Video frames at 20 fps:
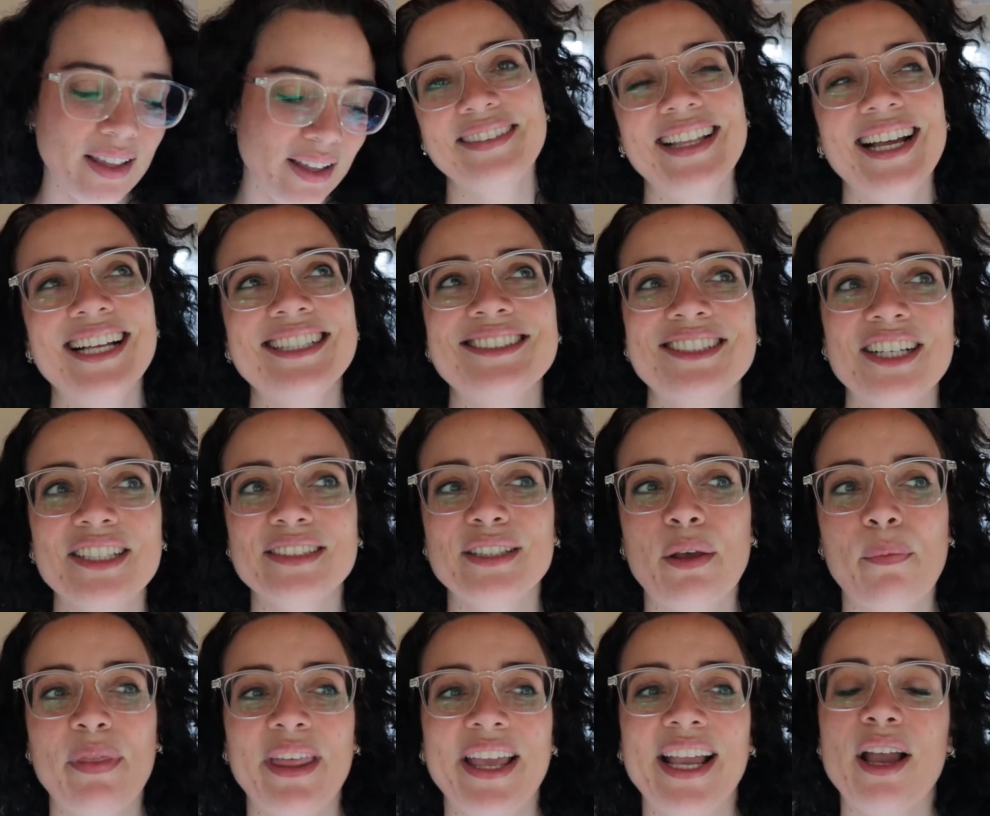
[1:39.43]
That's not
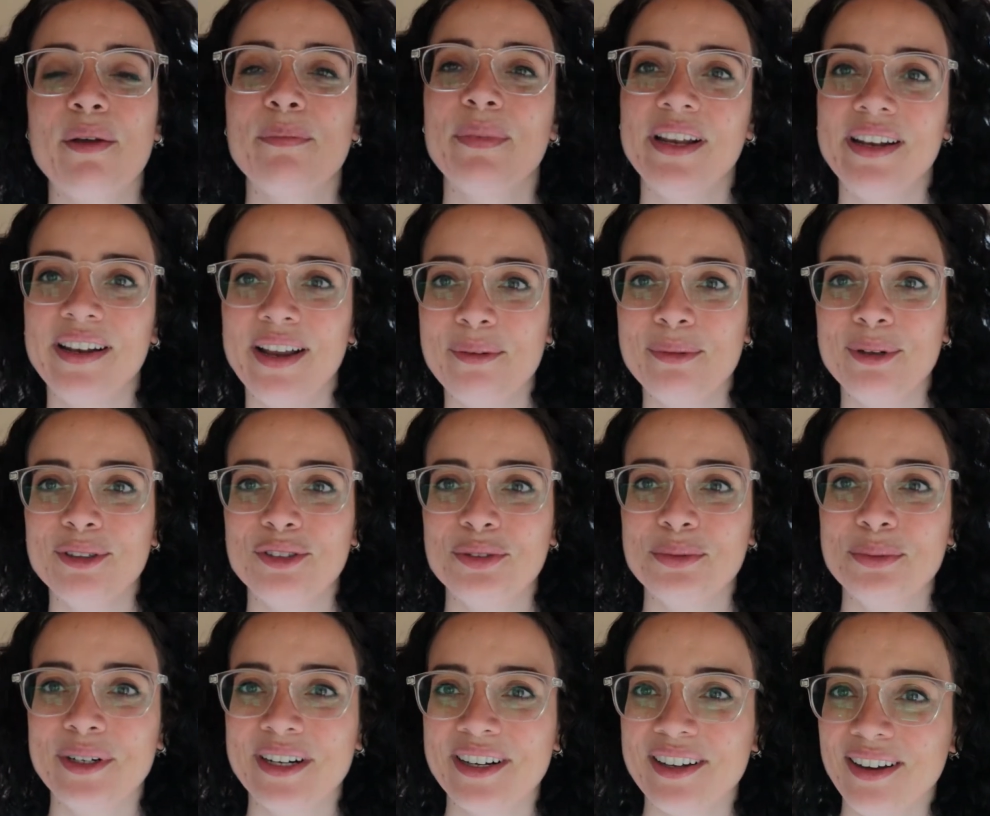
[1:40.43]
something I've been able
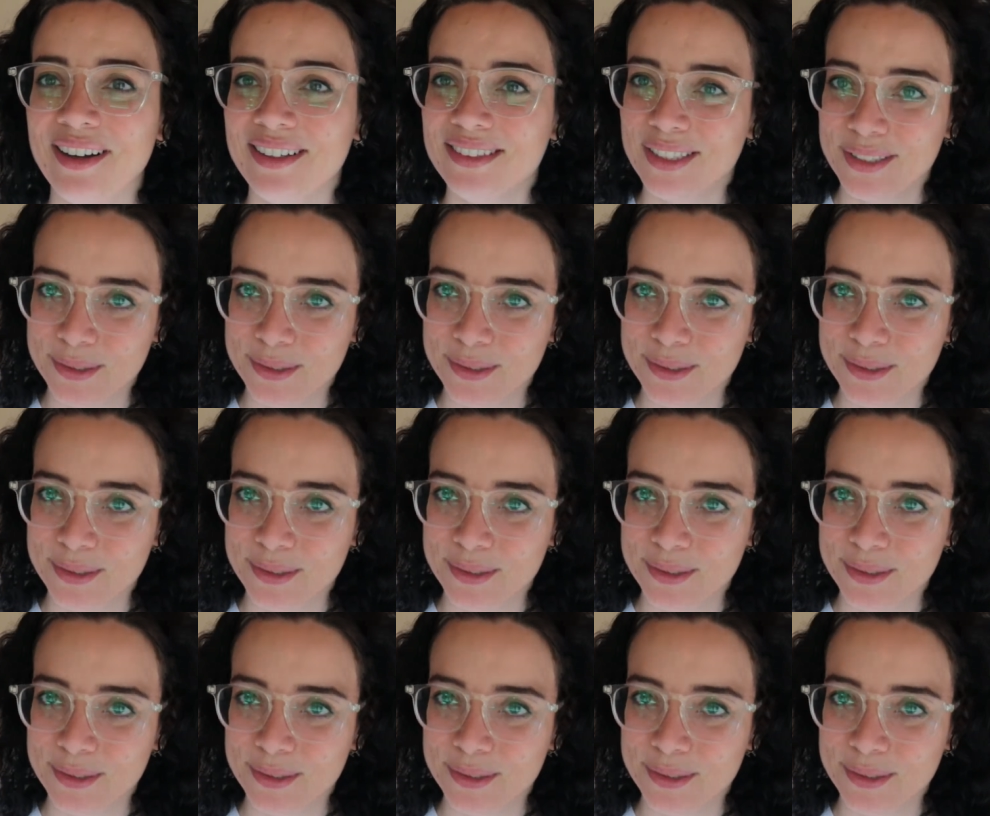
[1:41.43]
to work on